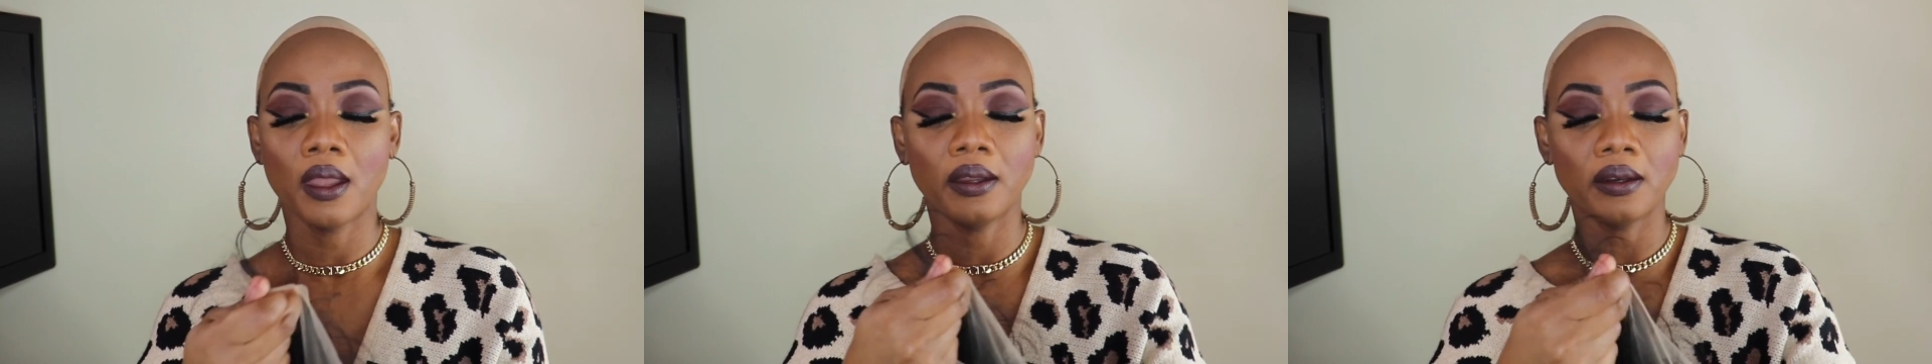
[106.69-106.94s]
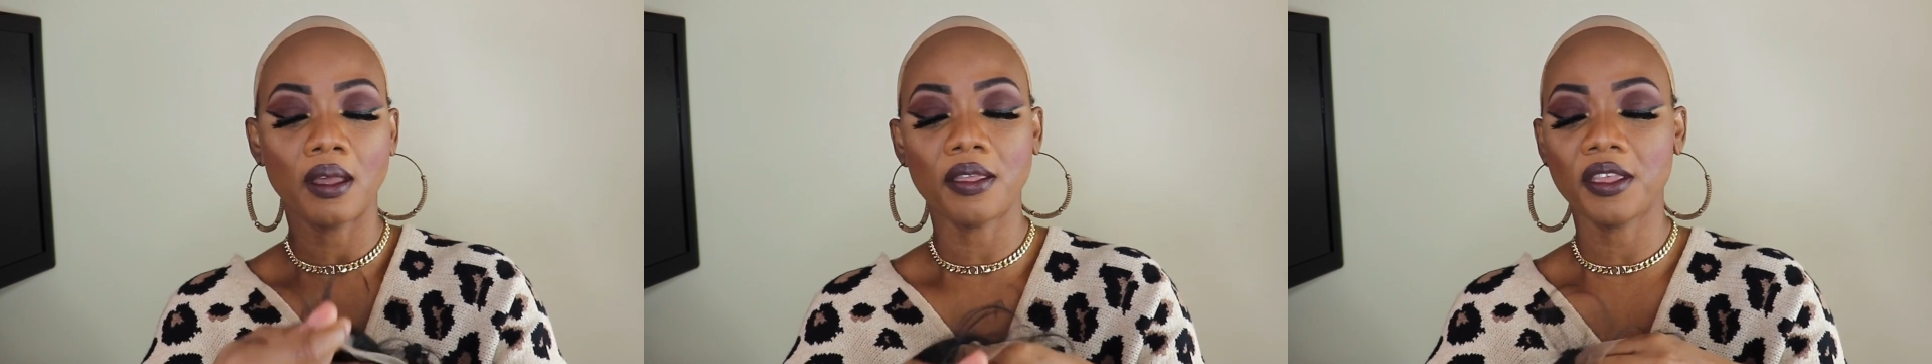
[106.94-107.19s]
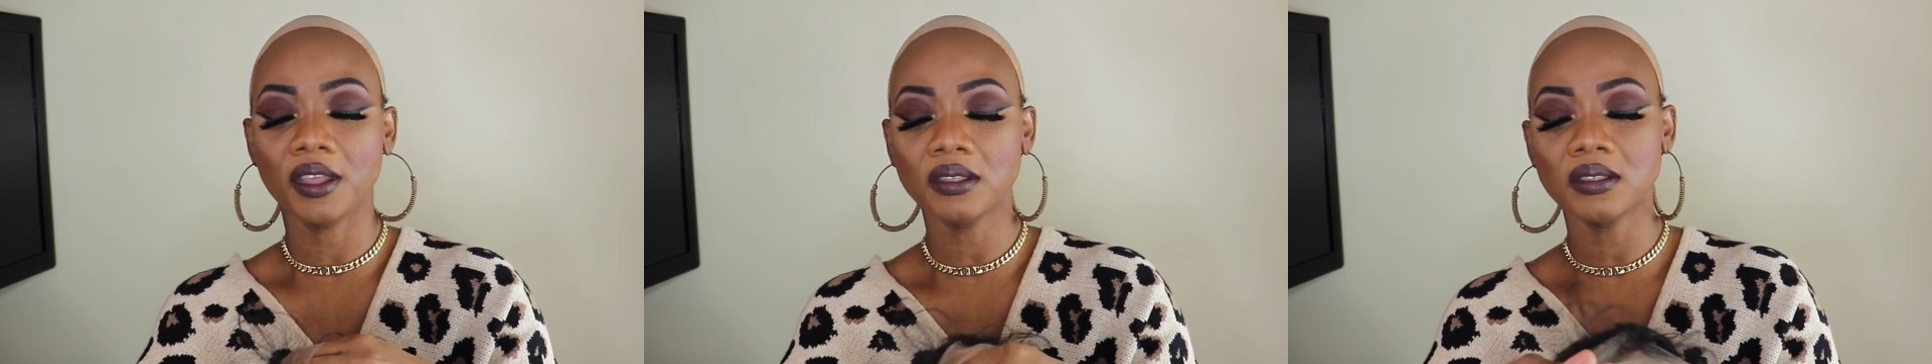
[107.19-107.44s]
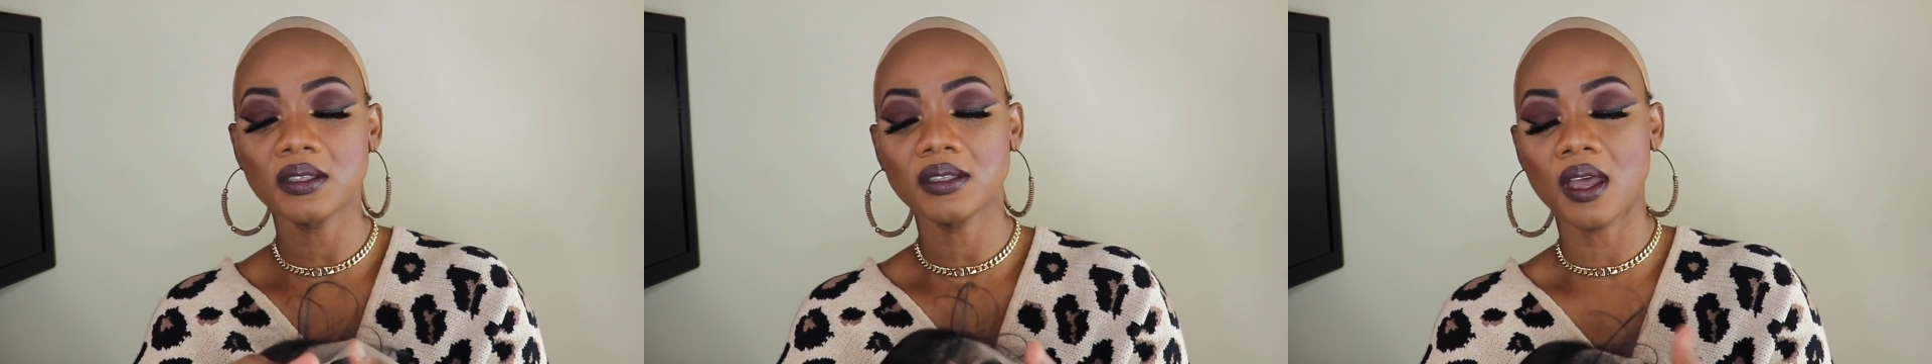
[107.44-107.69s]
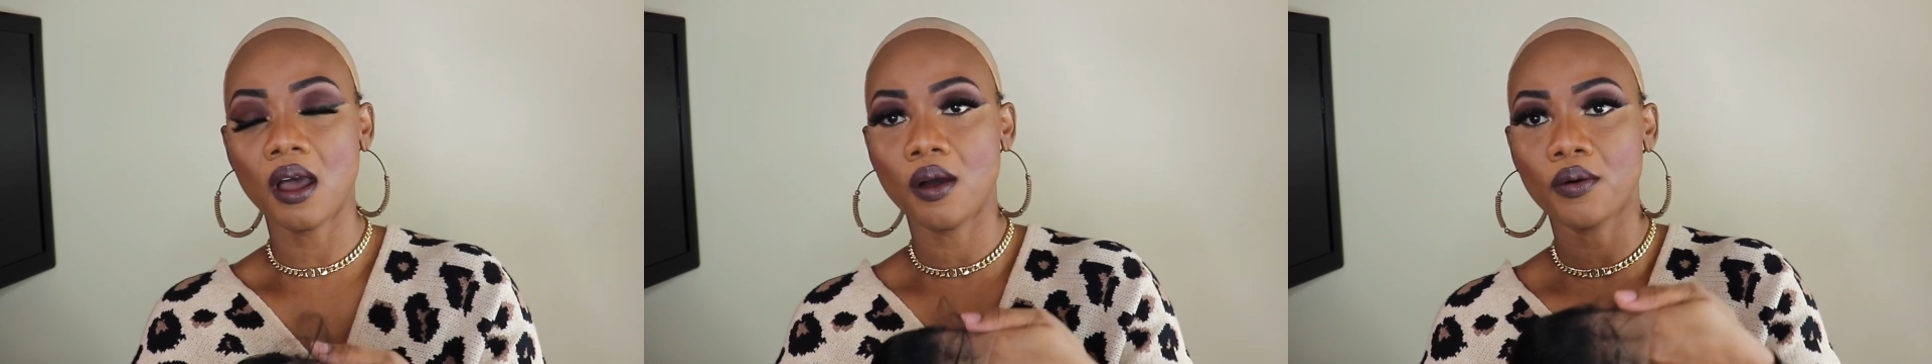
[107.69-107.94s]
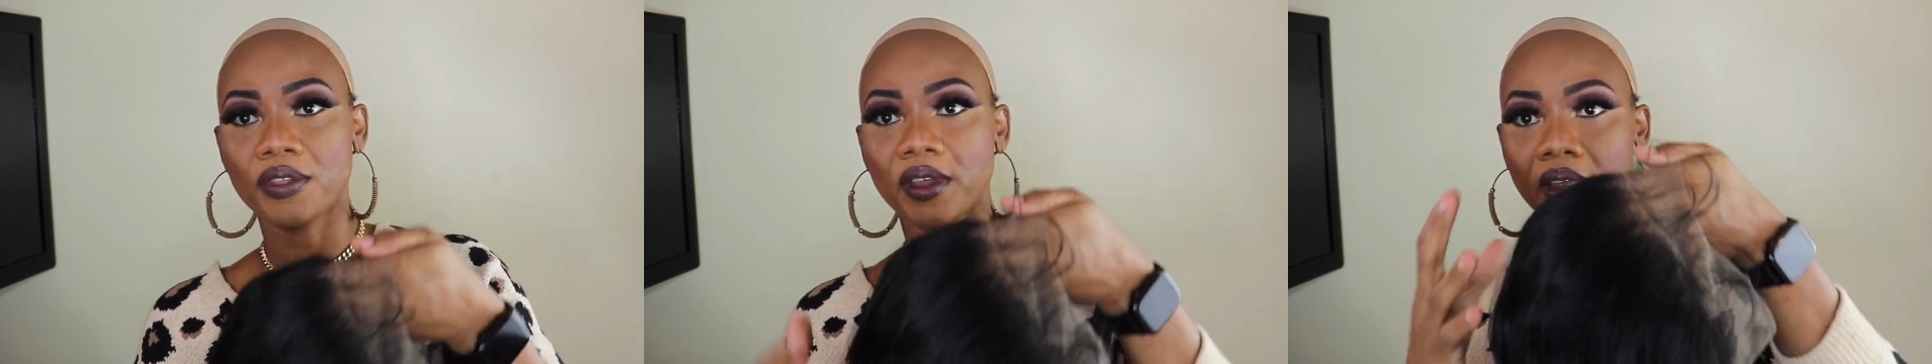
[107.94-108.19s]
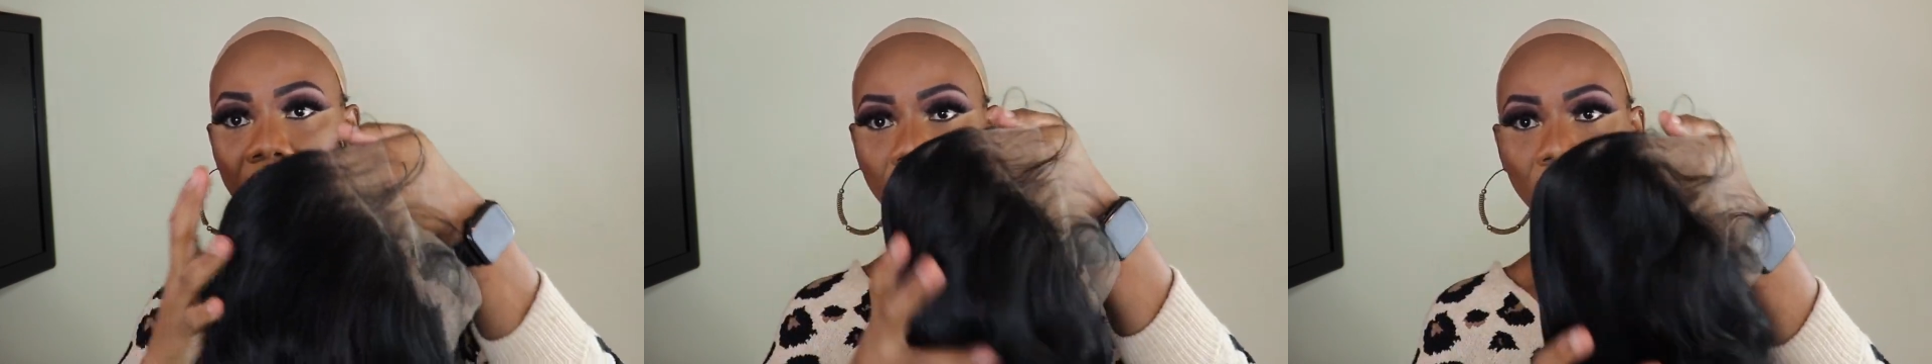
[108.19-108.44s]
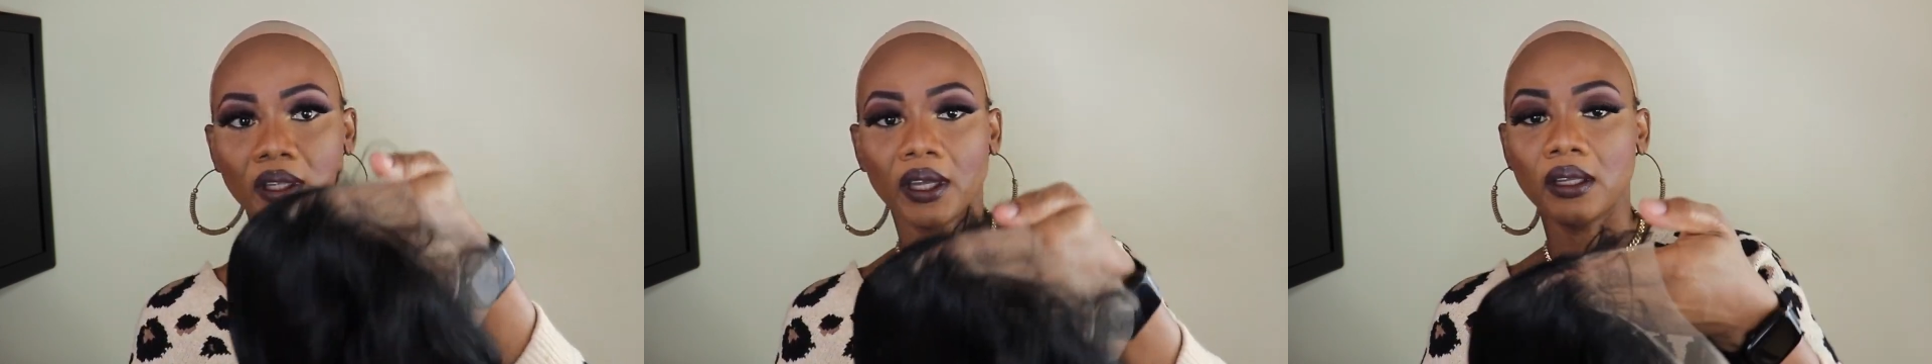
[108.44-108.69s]
And this is how the
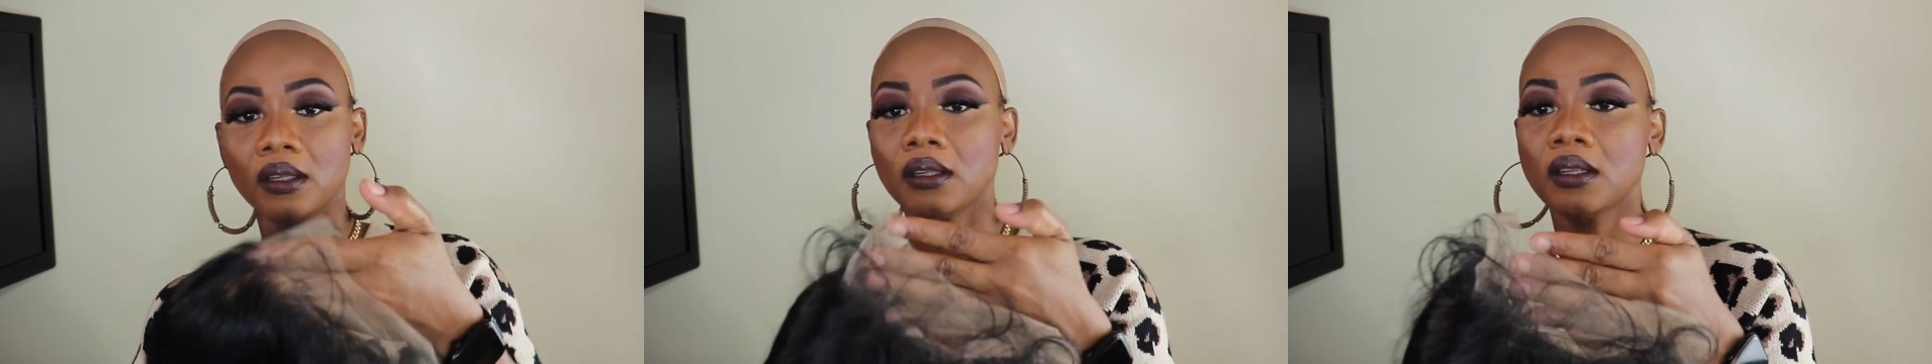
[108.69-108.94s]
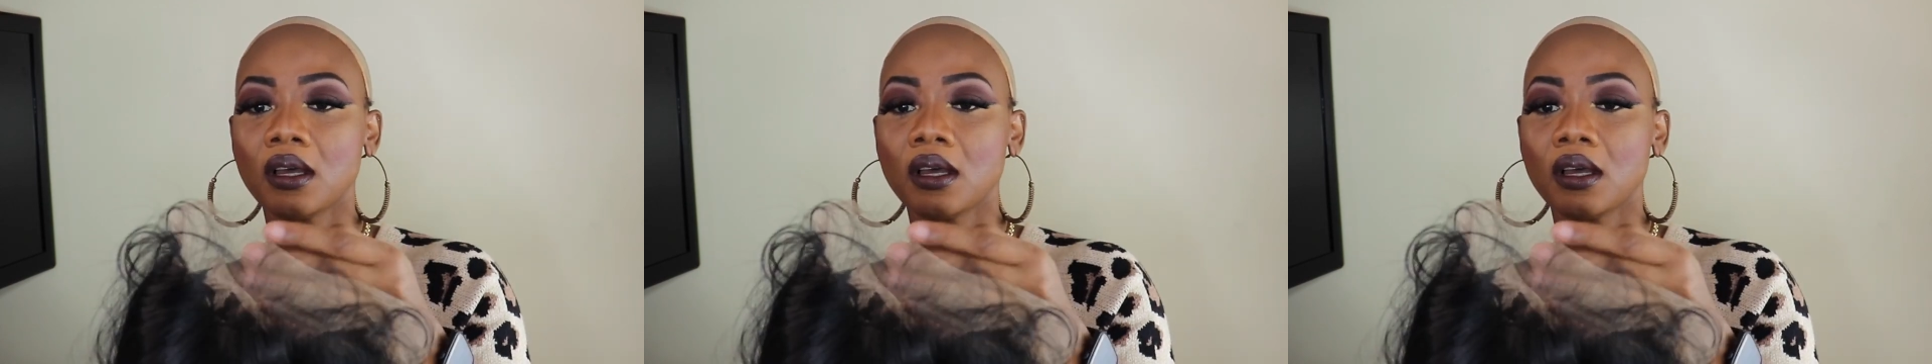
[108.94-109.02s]
hairline